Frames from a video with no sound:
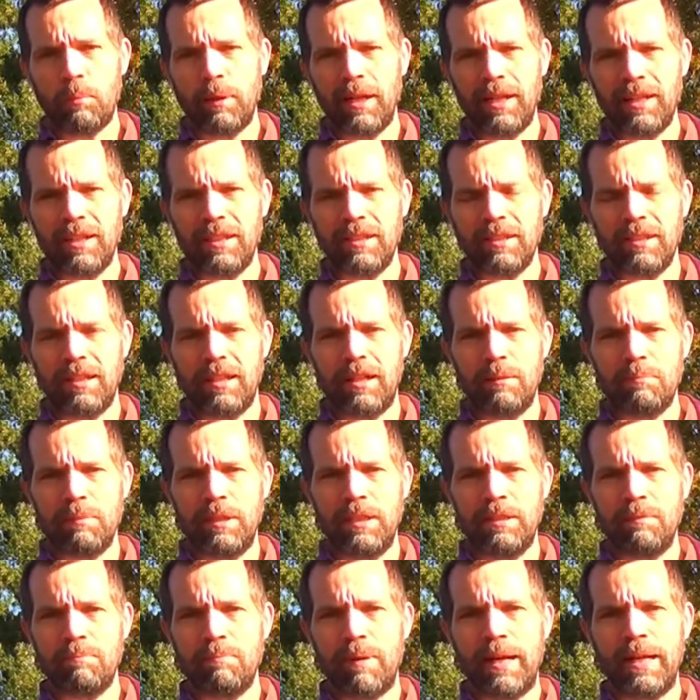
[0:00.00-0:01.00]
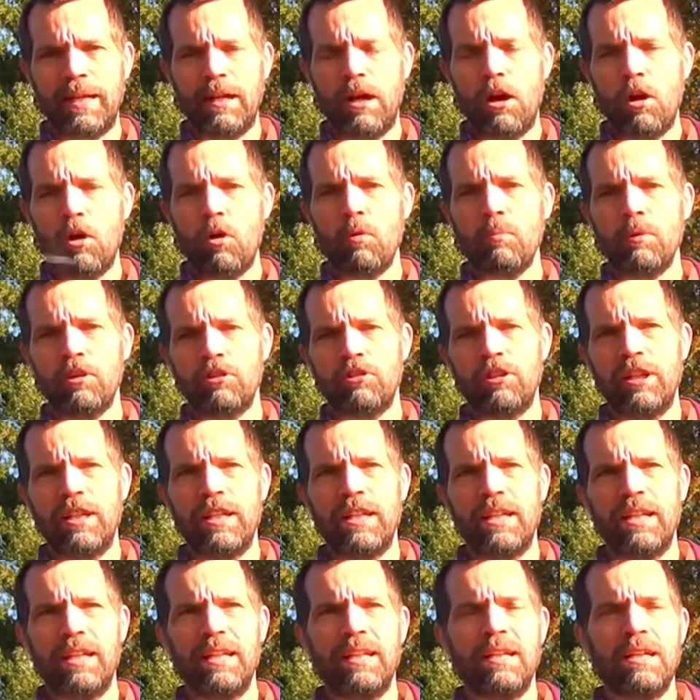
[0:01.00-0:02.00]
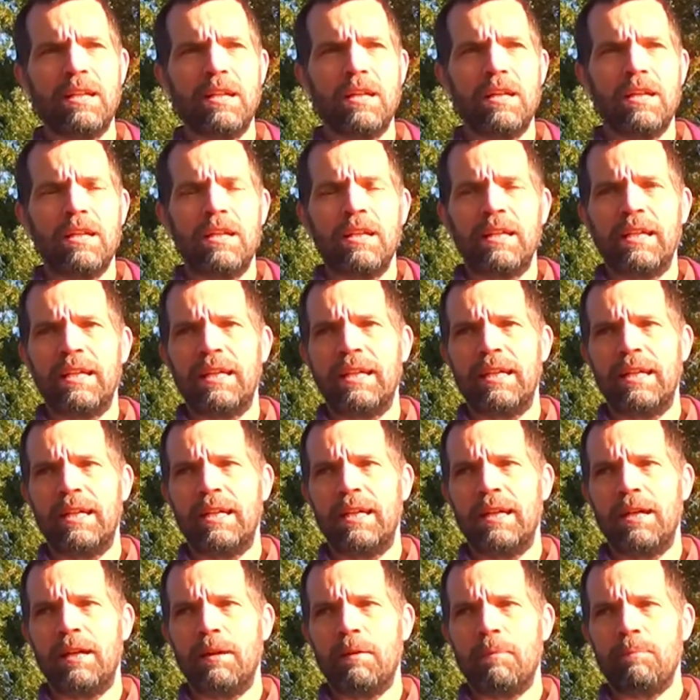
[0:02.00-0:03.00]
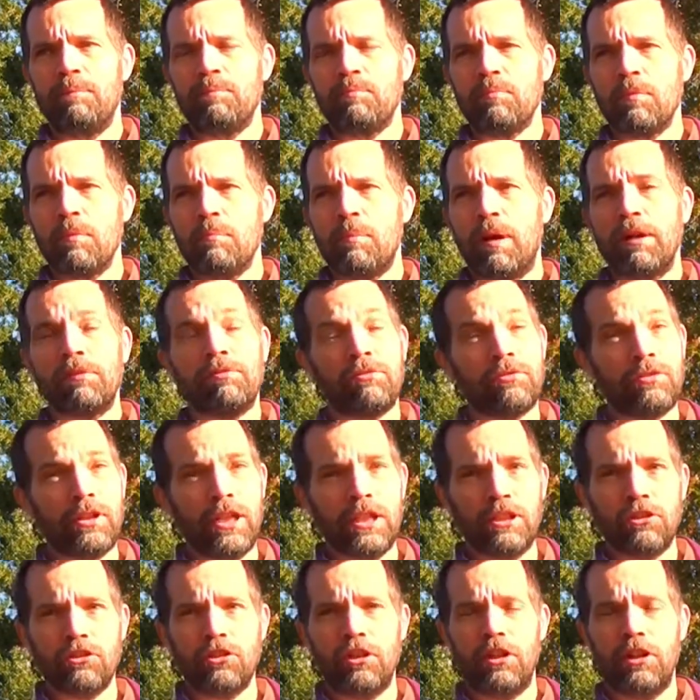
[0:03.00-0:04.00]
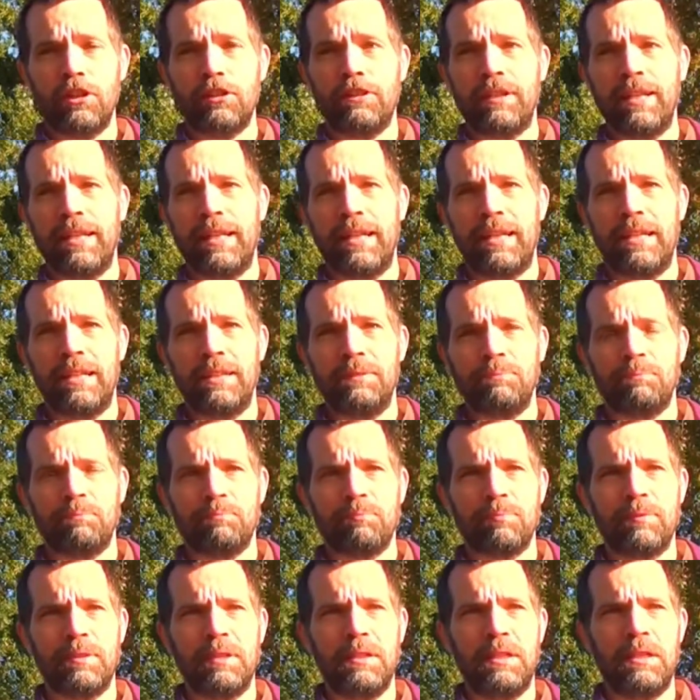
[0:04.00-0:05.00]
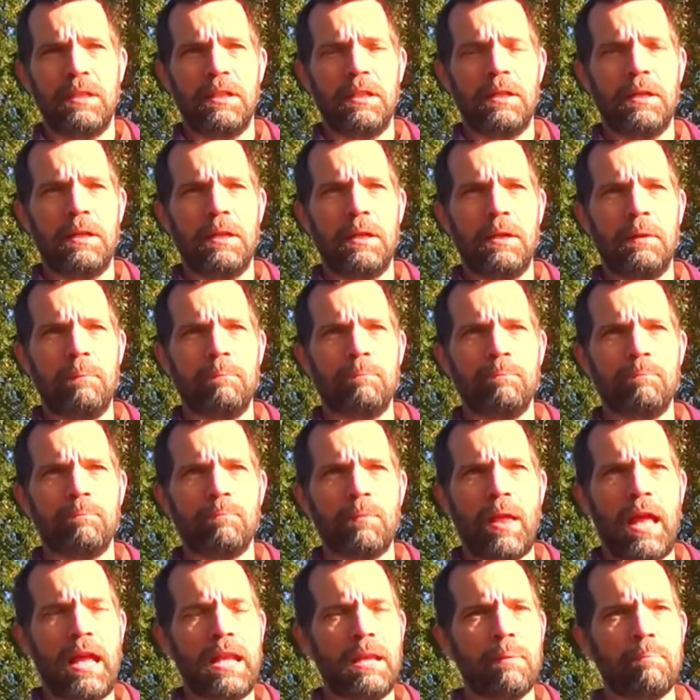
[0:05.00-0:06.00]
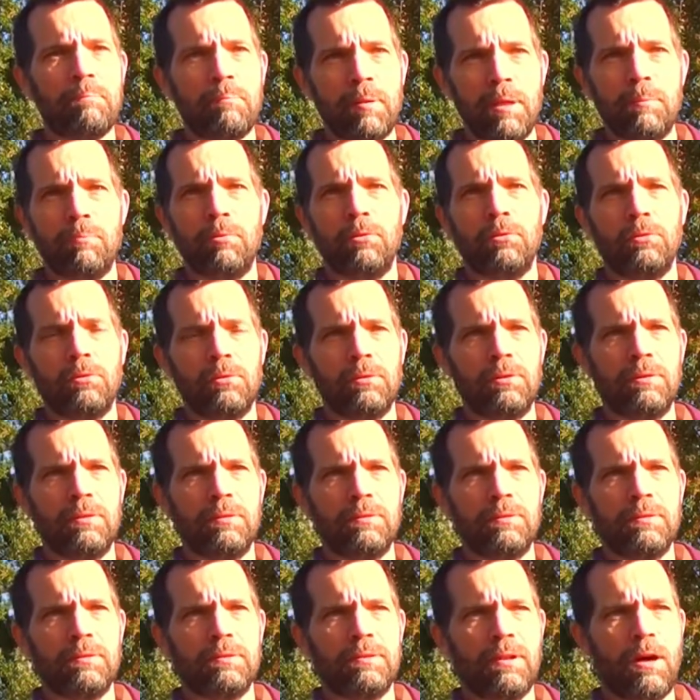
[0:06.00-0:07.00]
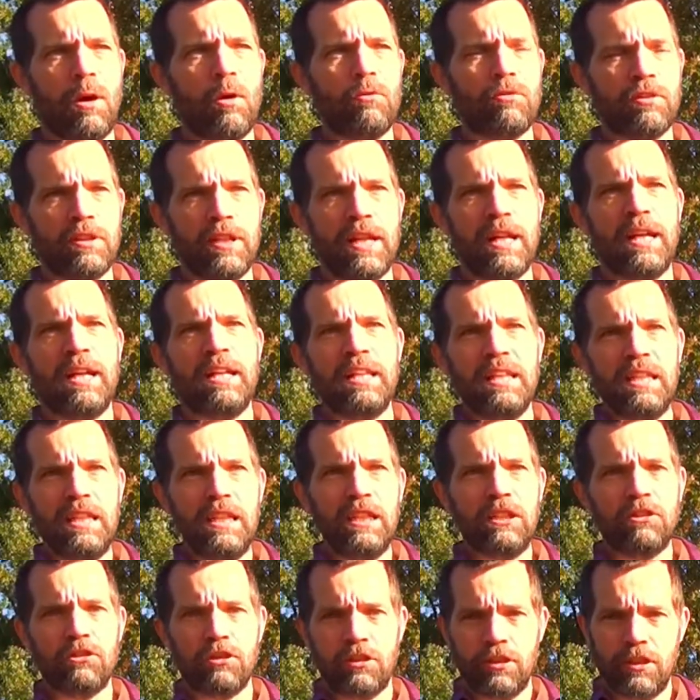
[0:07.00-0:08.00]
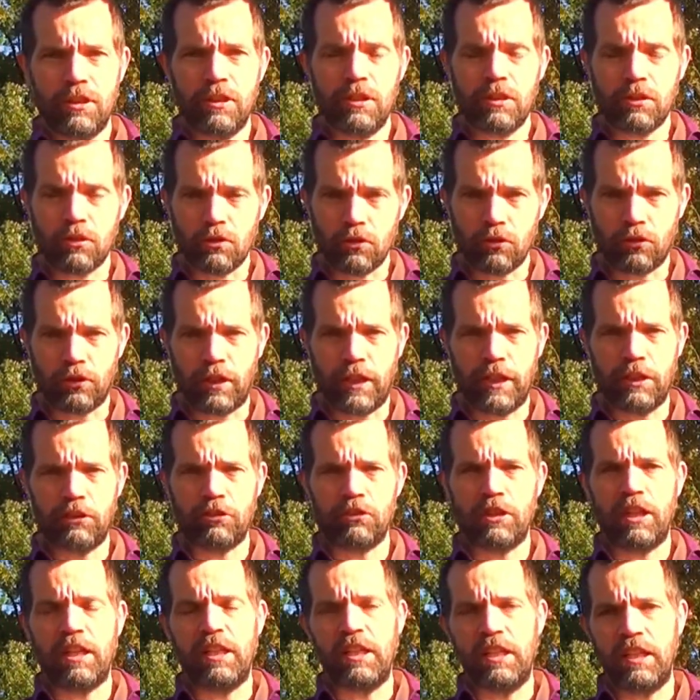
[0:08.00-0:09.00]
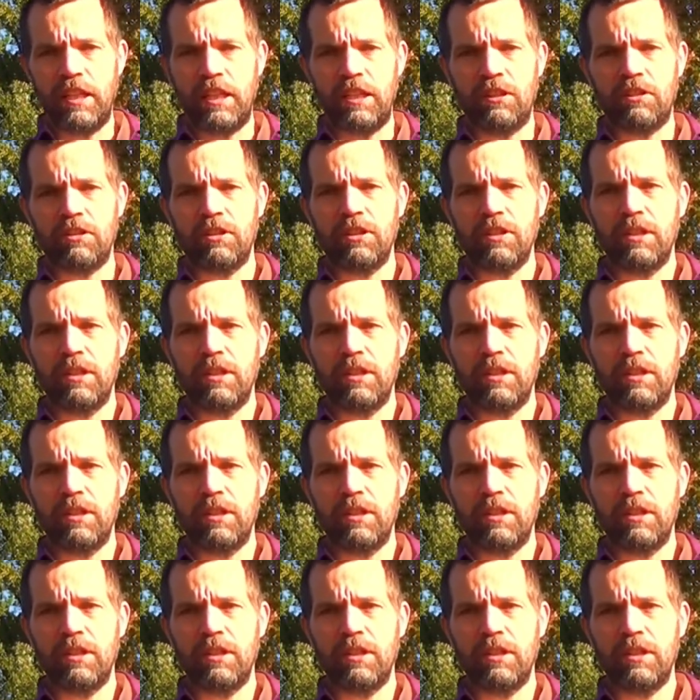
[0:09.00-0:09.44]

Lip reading: back. I mean, my home is there. My friends are there. And the people over there need Christ. They need